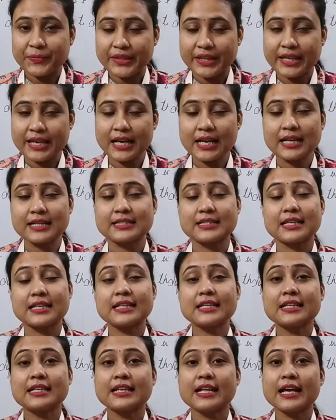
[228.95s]
Yes,
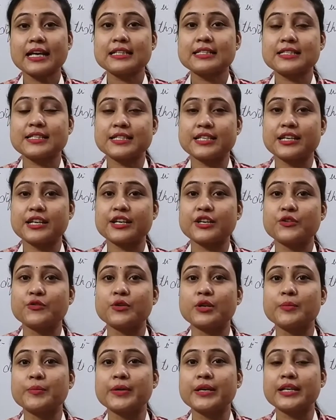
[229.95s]
in next year you
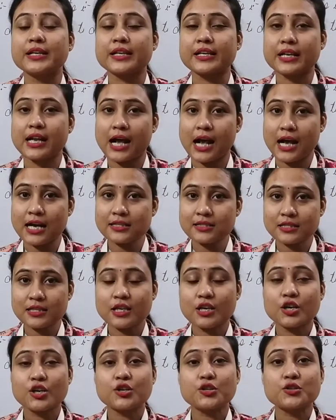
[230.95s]
will be in class
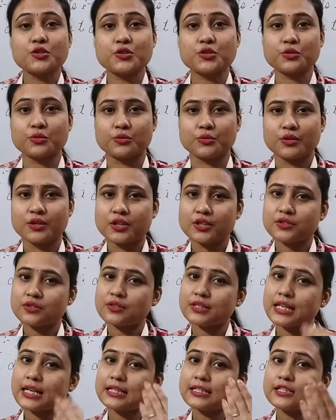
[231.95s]
2. So
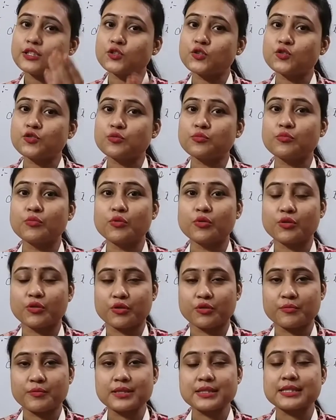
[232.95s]
that is
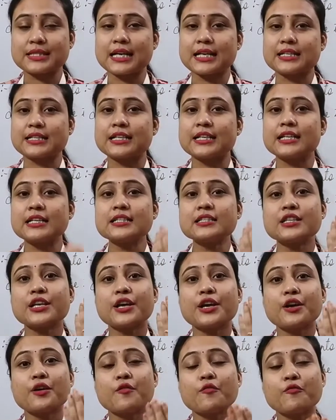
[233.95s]
tomorrow means that is
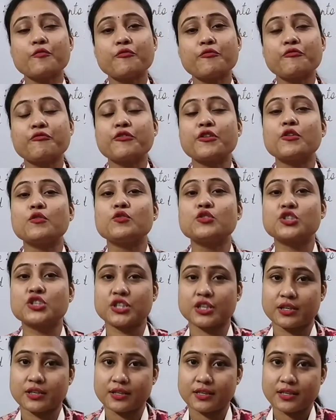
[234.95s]

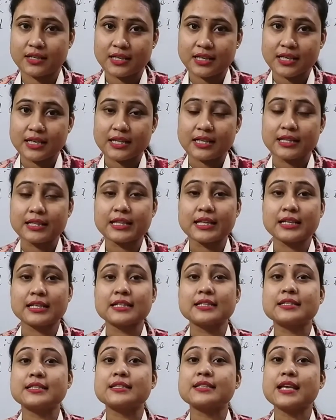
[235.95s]
future that
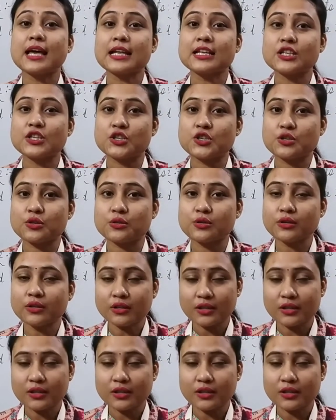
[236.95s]
is yet to